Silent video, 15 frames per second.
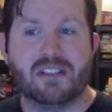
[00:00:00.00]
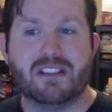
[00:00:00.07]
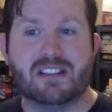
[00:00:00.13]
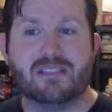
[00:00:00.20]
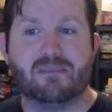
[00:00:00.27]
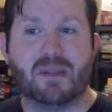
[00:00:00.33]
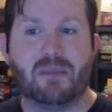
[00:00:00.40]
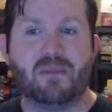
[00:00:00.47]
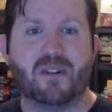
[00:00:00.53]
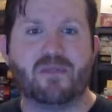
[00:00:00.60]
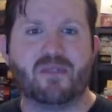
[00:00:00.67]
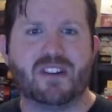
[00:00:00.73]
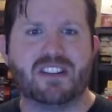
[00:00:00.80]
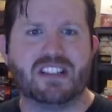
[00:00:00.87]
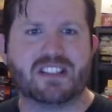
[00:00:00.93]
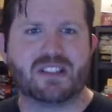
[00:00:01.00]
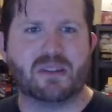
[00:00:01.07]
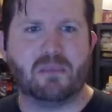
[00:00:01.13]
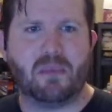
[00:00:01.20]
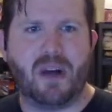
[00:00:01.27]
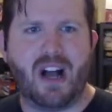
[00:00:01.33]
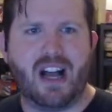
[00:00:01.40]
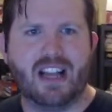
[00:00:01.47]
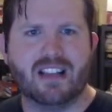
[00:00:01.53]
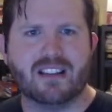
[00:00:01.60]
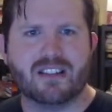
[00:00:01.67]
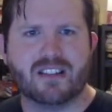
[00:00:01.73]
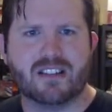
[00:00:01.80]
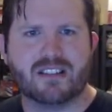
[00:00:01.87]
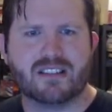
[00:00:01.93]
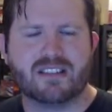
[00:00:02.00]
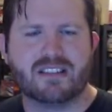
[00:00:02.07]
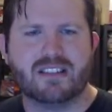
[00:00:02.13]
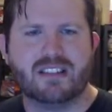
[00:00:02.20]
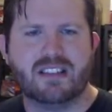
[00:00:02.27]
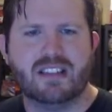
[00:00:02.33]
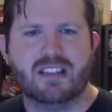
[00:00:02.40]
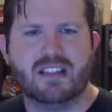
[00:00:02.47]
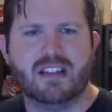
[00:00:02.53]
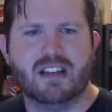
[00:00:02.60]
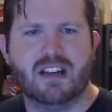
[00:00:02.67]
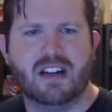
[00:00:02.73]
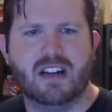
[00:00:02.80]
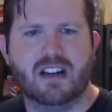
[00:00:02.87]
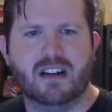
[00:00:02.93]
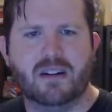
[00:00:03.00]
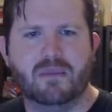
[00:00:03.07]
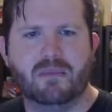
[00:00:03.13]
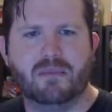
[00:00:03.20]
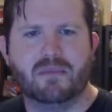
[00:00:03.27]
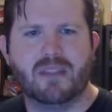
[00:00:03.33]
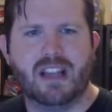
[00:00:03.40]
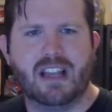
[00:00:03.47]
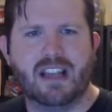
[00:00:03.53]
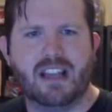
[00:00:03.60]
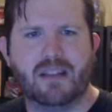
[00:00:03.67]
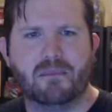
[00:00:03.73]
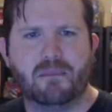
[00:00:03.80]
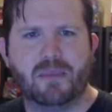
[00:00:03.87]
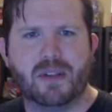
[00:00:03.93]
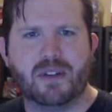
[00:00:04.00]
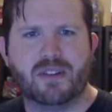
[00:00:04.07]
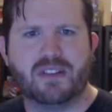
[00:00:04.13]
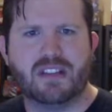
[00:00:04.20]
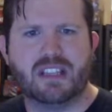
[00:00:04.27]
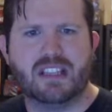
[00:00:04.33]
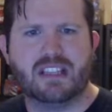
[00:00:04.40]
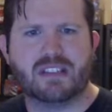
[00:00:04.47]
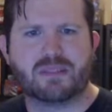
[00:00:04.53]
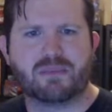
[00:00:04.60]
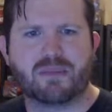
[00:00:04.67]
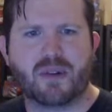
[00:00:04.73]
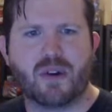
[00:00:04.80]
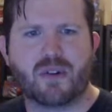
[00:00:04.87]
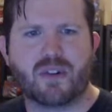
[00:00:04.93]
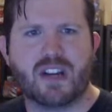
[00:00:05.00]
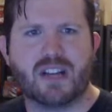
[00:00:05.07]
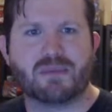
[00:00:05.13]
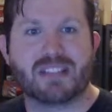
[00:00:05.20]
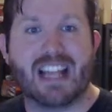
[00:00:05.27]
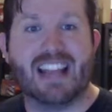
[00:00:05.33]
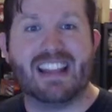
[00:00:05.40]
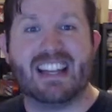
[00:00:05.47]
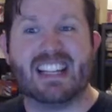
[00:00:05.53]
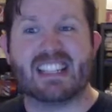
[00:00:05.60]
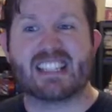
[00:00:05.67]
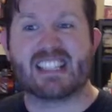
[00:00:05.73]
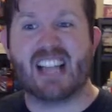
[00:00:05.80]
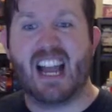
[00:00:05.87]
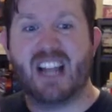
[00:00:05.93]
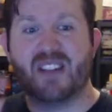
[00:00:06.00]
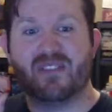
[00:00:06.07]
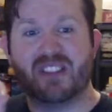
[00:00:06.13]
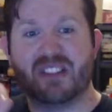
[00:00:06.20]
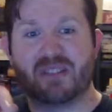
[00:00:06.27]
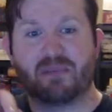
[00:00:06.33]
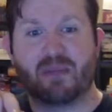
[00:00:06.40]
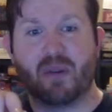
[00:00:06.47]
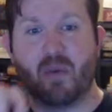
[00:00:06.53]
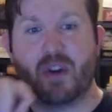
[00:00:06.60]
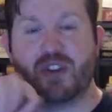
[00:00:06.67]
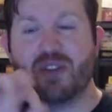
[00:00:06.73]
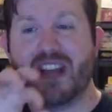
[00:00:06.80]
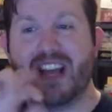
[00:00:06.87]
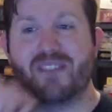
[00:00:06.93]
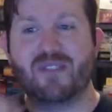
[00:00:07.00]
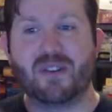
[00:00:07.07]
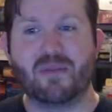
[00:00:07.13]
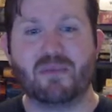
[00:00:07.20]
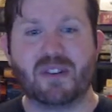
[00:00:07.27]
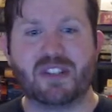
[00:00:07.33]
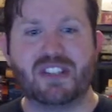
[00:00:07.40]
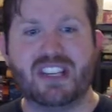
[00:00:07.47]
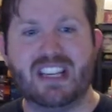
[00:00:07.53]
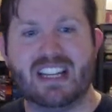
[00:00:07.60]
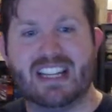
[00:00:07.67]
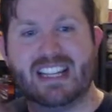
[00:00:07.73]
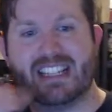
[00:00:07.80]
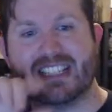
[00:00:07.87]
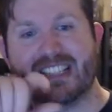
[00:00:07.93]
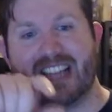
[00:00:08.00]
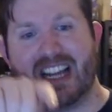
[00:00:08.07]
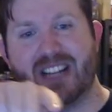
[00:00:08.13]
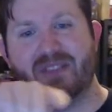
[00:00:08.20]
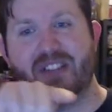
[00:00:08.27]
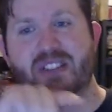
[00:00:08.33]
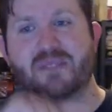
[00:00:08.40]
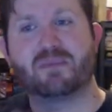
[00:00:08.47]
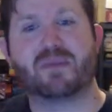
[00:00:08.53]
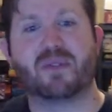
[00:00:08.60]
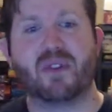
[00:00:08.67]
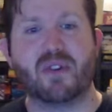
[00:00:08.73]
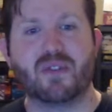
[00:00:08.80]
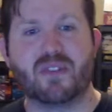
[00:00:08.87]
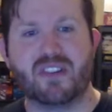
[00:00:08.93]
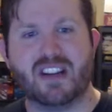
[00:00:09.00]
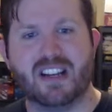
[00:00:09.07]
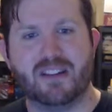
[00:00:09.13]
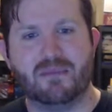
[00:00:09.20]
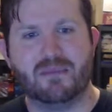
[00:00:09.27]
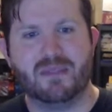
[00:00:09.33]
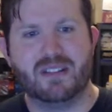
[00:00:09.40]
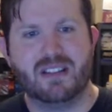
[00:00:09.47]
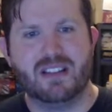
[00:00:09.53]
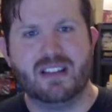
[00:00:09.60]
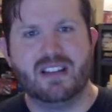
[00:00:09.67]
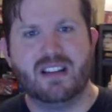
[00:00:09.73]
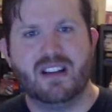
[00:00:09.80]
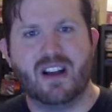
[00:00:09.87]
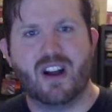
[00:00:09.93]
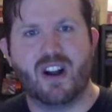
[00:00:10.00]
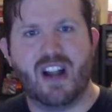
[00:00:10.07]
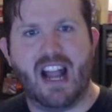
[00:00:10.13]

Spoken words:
people have written these compilers and built these programs. And then inside of this, once you have your machine, inside of this program are